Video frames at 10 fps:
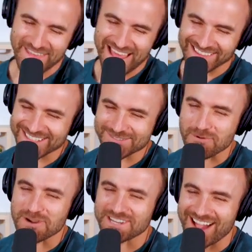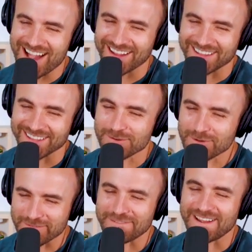that lizard were a dog, you
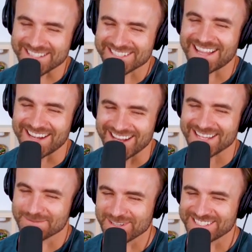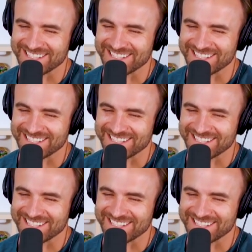would have fed it Sundays, wouldn't you,